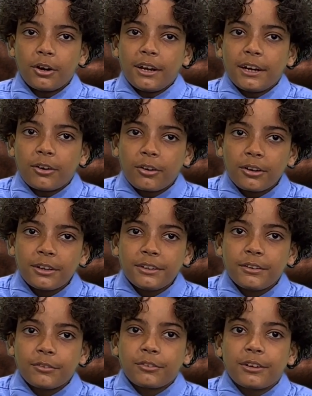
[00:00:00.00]
an
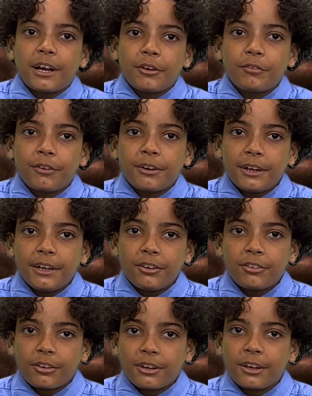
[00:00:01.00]
early night for the
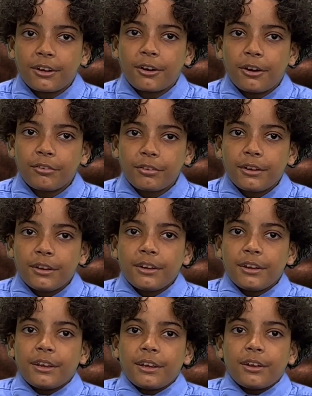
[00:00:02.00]
Easter kickoff.
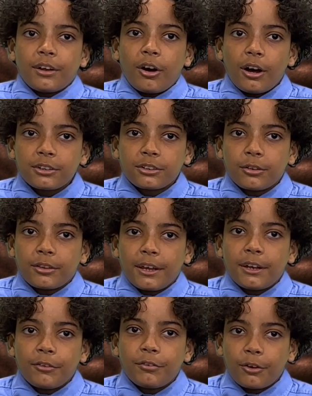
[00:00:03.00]
Also, the
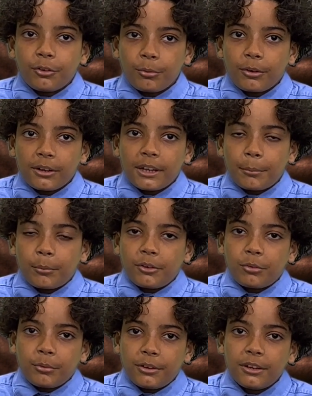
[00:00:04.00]
NFL do a
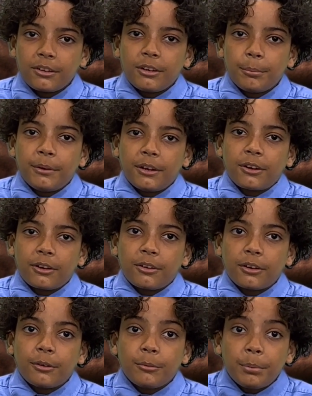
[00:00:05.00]
collaboration with Disney
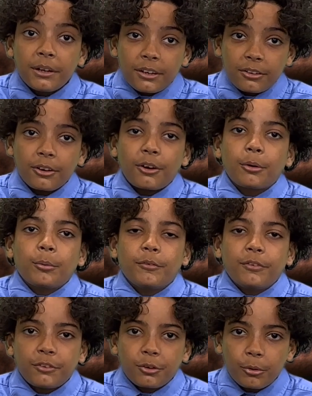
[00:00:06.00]
Pixar
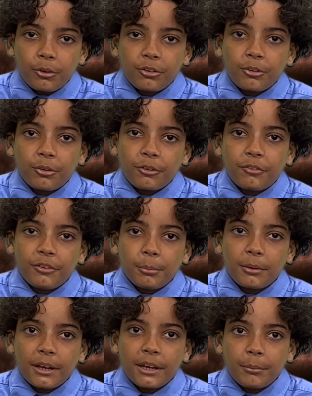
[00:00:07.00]
with a Toy Story
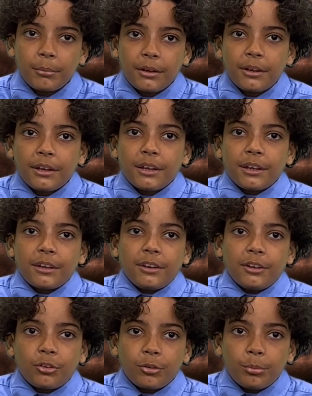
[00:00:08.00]
themed game
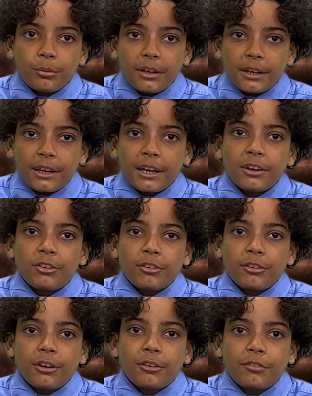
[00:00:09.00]
to engage your
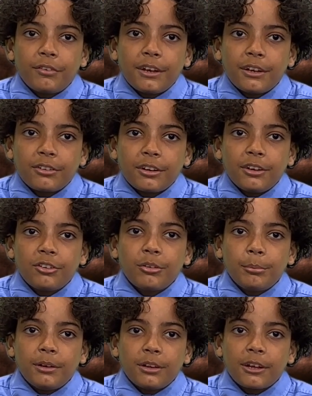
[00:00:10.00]
young fans. It
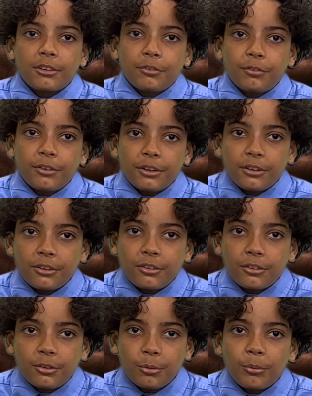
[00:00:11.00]
should be lots of fun
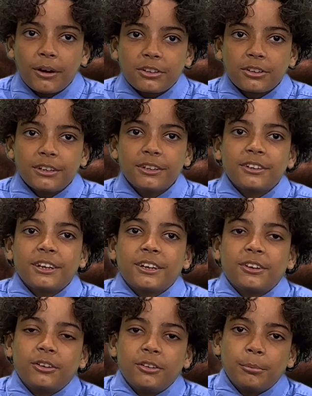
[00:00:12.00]
to watch. Let's take
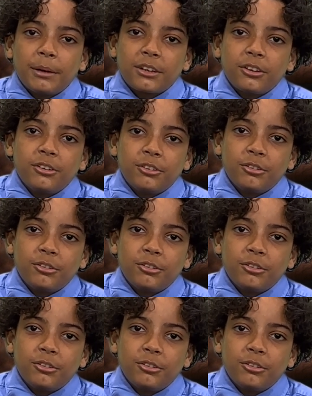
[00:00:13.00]
it to the, back to the